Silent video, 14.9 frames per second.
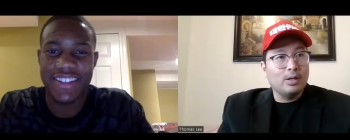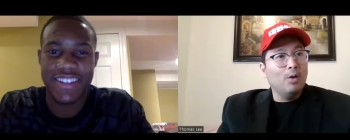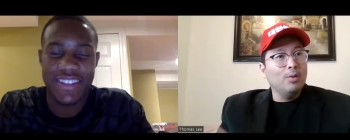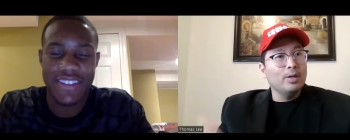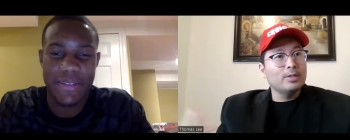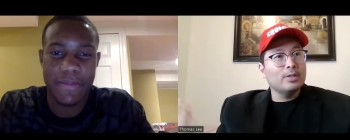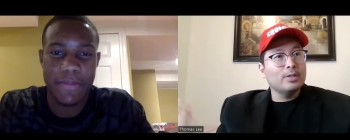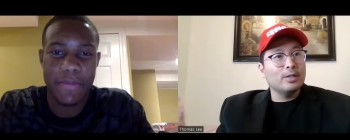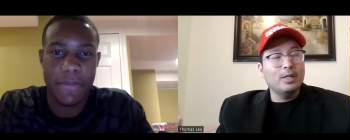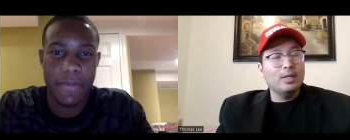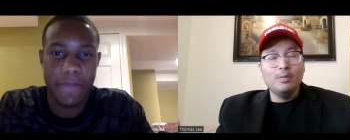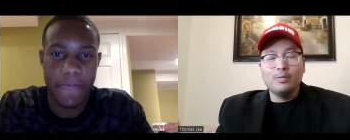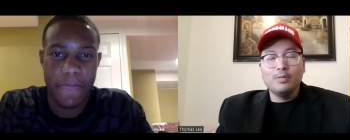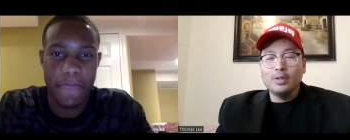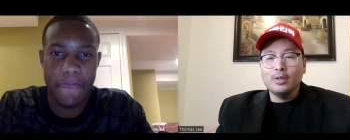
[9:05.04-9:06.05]
Speaker 1: As always,
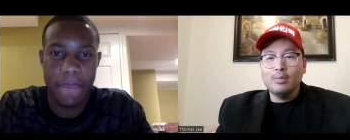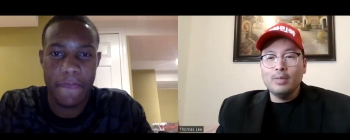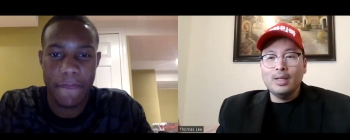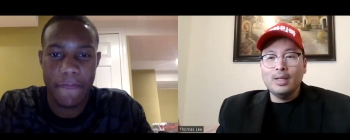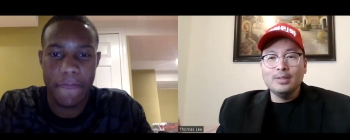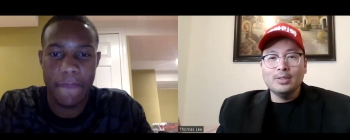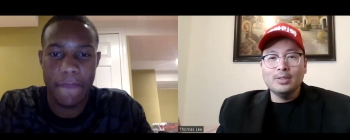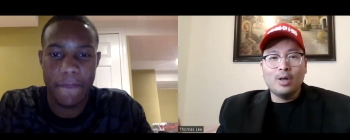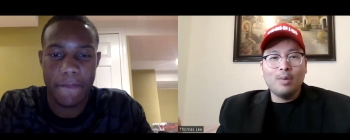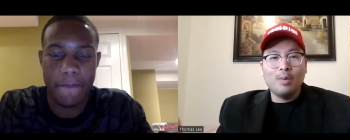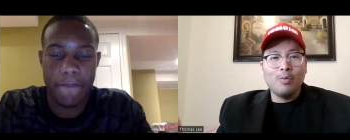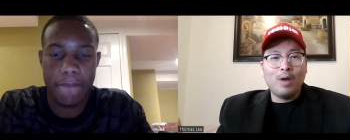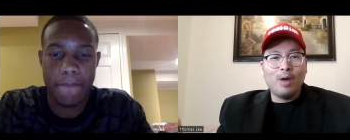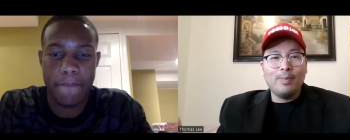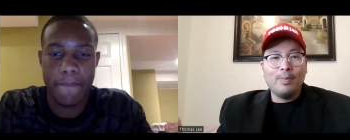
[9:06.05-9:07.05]
Akeim, you've done an
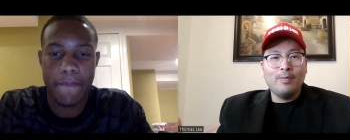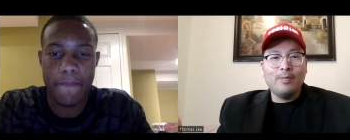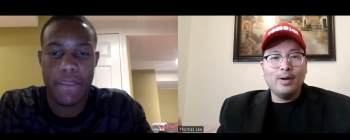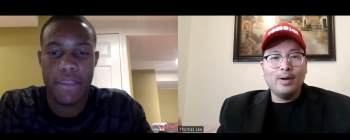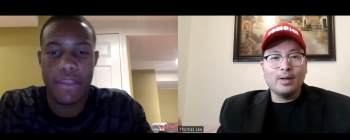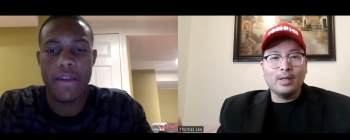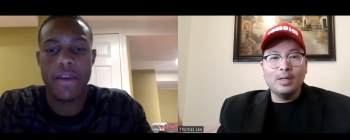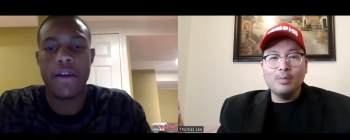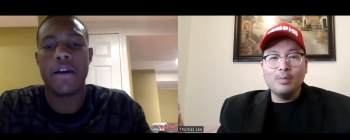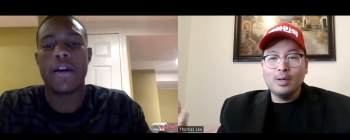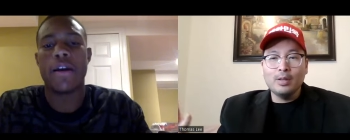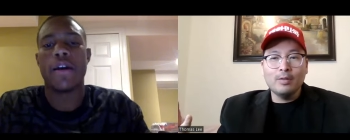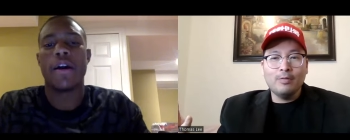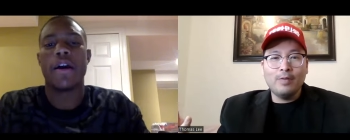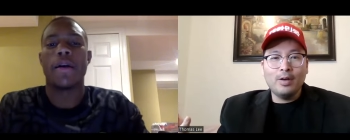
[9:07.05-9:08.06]
amazing job with rapid fire.
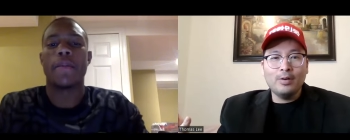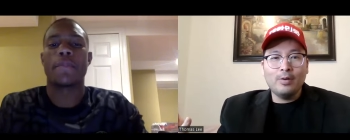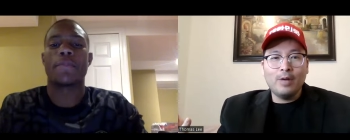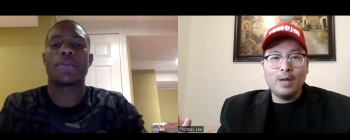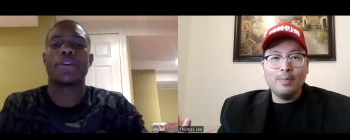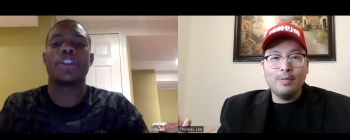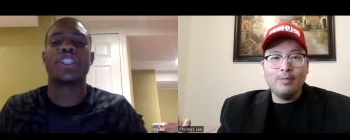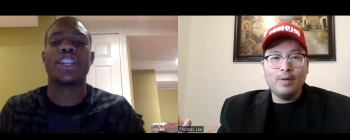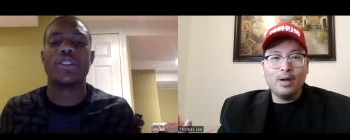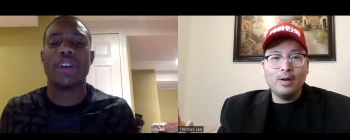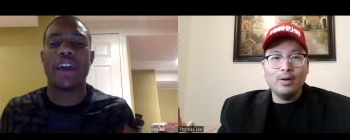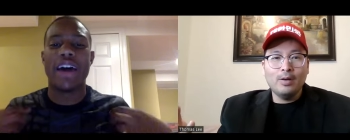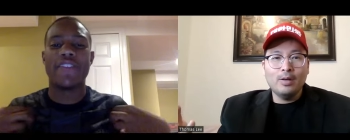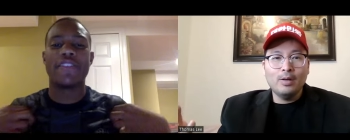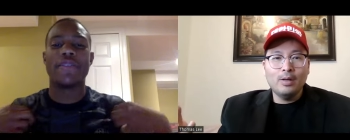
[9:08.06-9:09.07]
Akeim bringing the fire
Speaker 2: to rapid
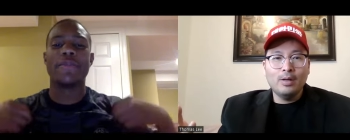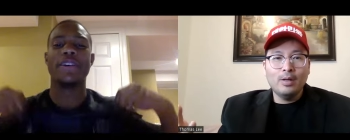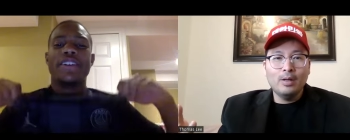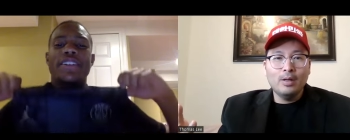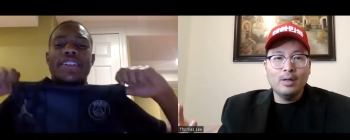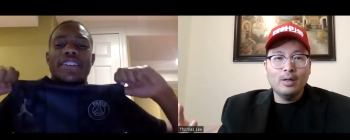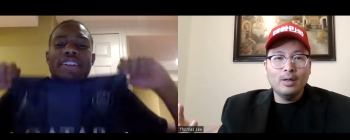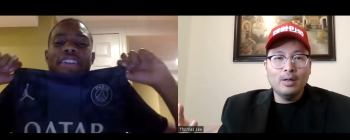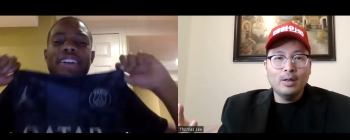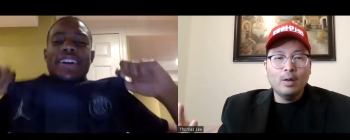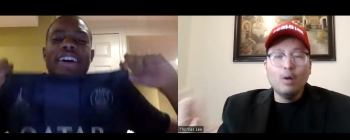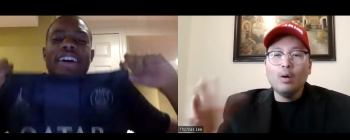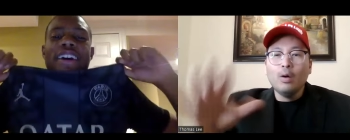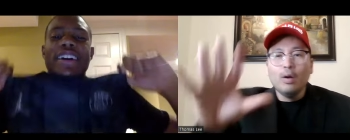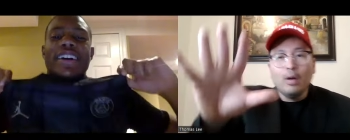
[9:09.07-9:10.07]
you fire. Me?
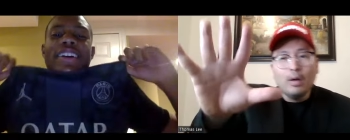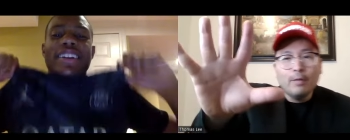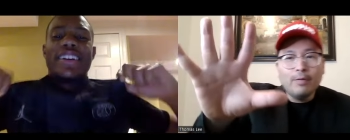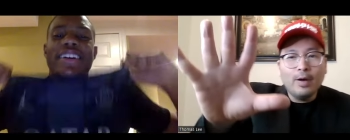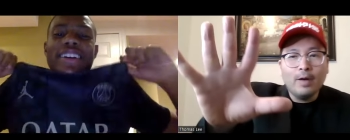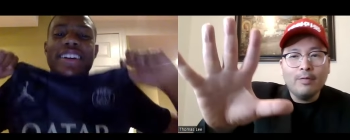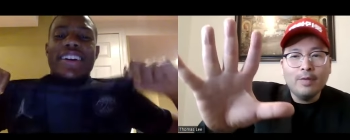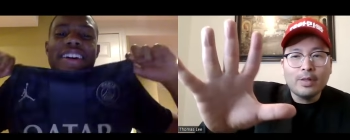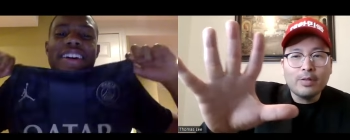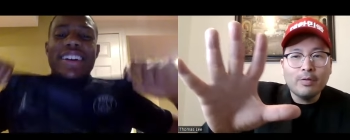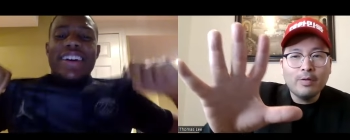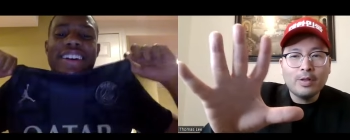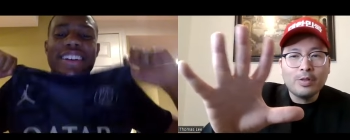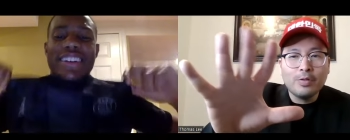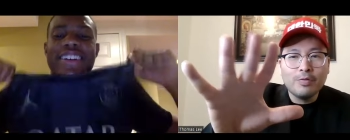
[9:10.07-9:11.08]
Speaker 1: Oh, wait, wait, five,
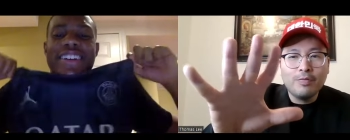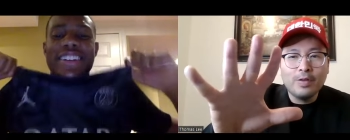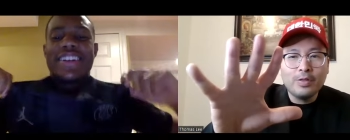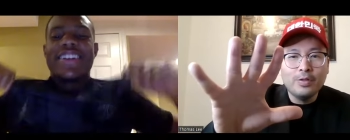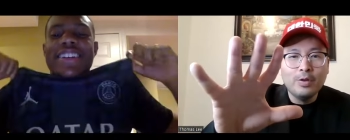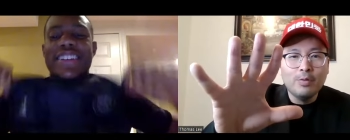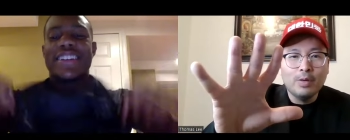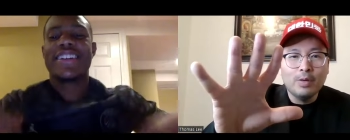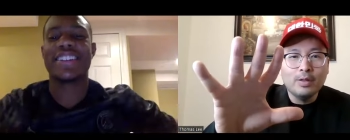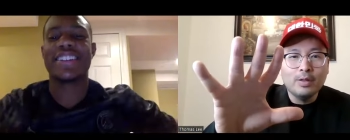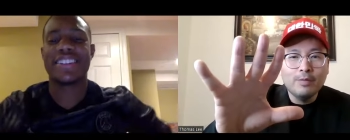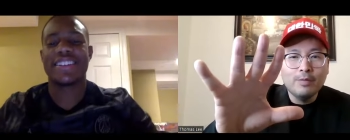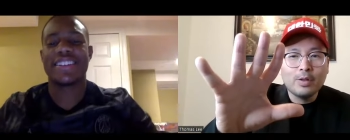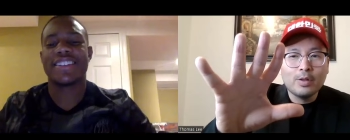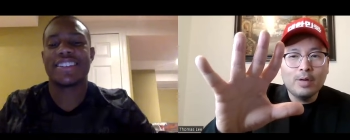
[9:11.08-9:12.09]
fifth, fifth, fifth new
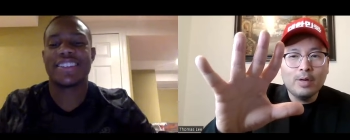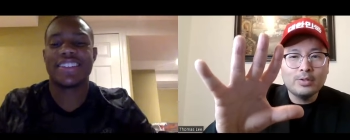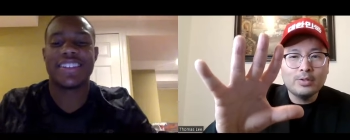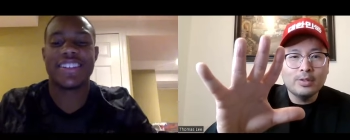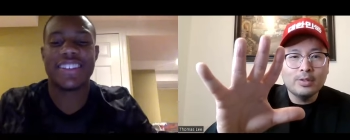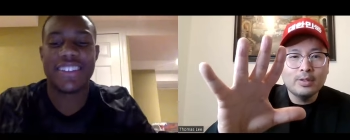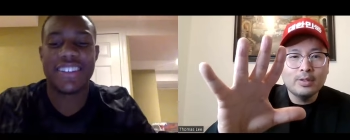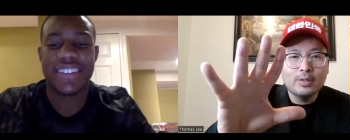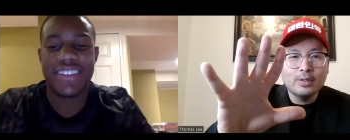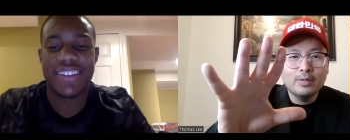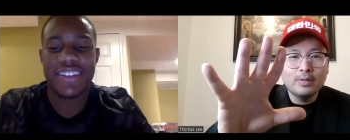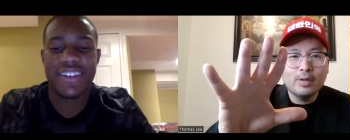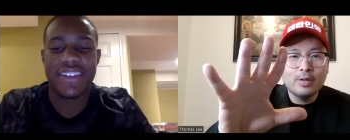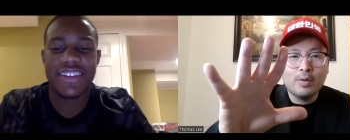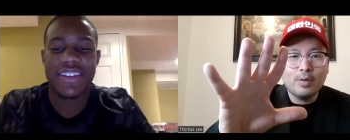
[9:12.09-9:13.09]
one. Fifth question.
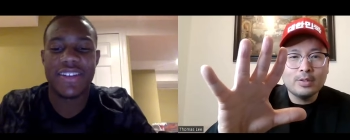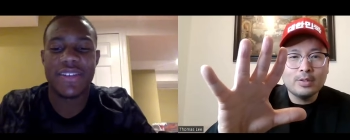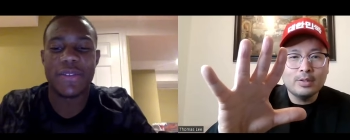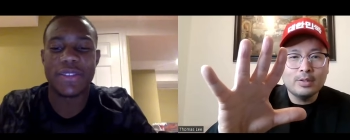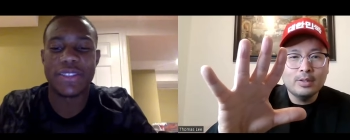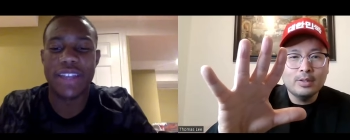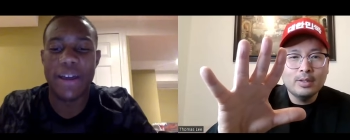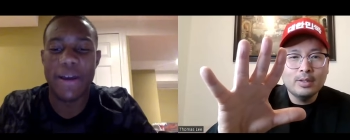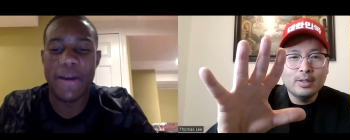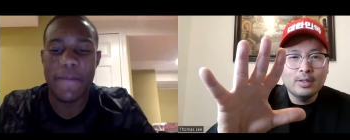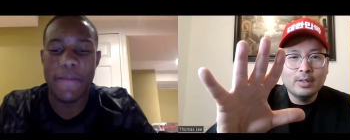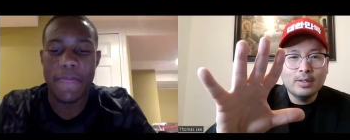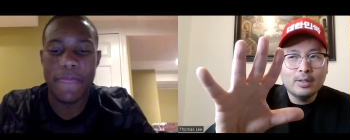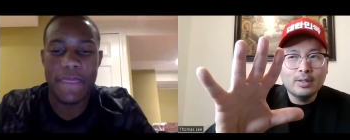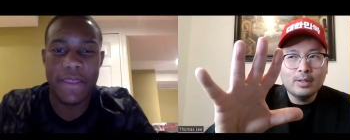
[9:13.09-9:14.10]
Fifth question. Let
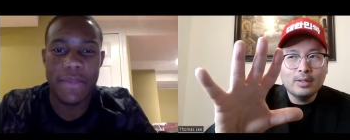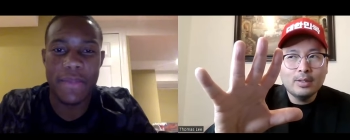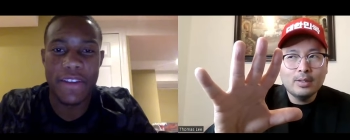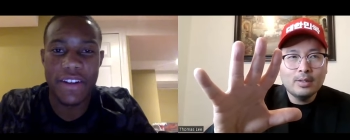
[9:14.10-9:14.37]
me